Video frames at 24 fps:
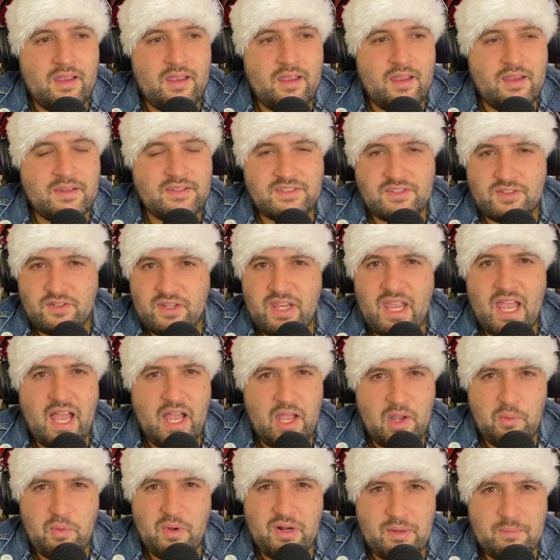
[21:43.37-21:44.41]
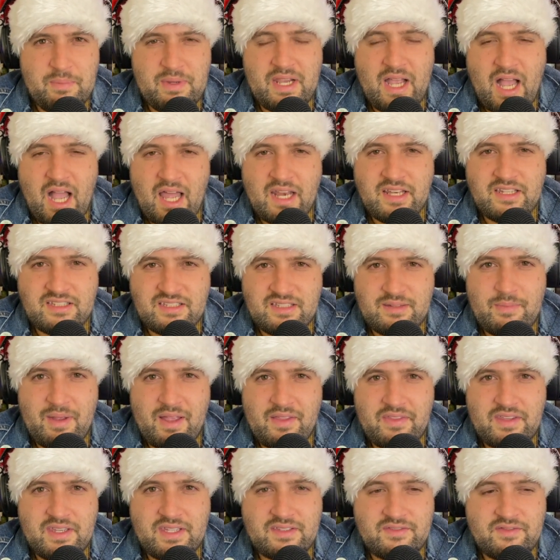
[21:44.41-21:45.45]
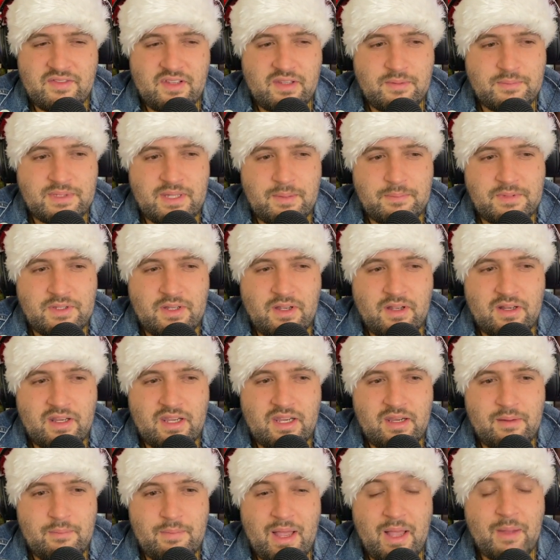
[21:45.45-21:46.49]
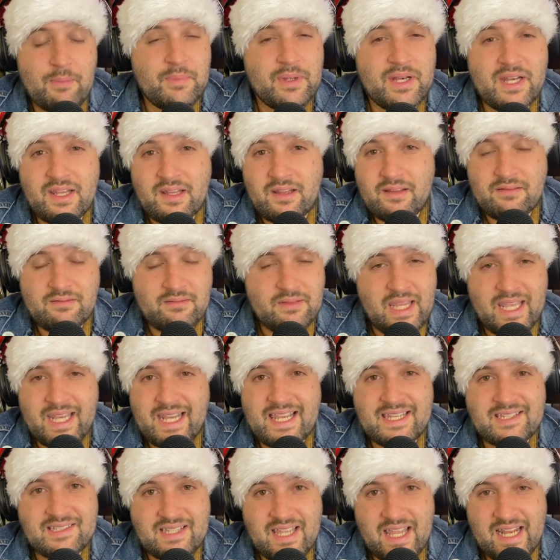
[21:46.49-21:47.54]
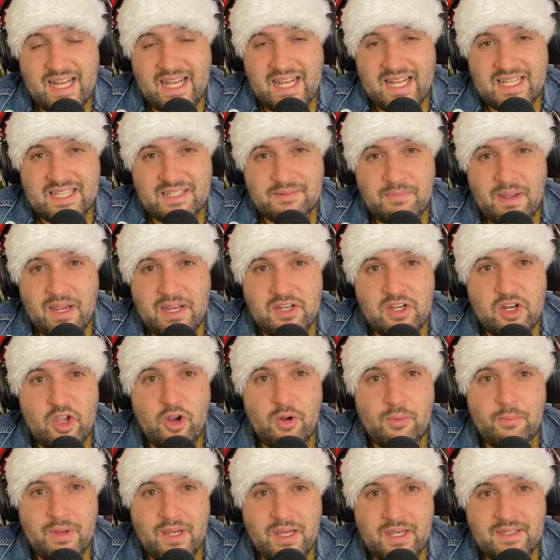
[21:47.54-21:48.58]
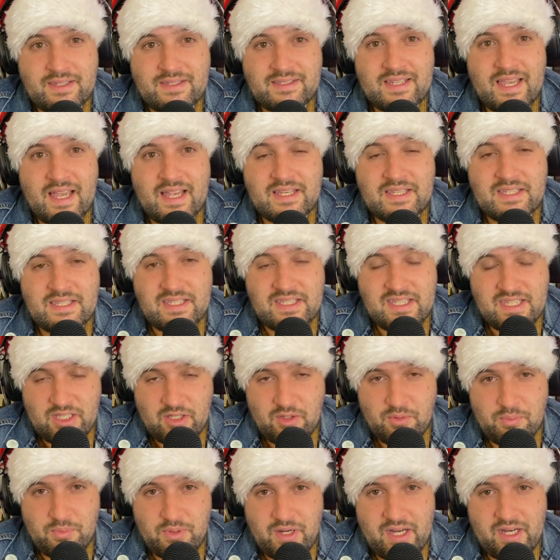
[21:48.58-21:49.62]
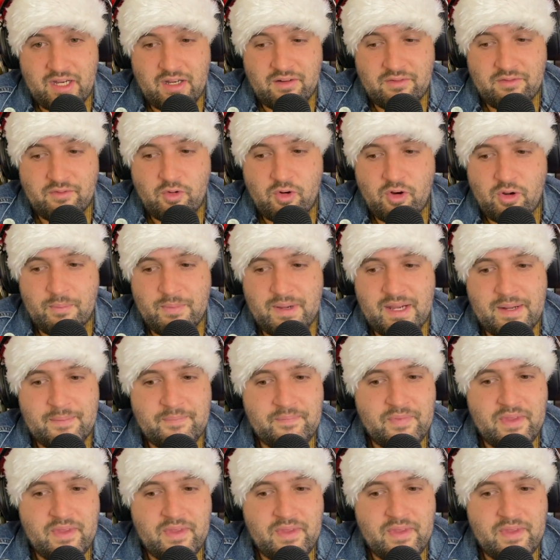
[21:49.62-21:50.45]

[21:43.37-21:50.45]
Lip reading: And so, yeah, I want to be honest about these films I'm talking about, but like I said, it is by no means a deal-breaker for me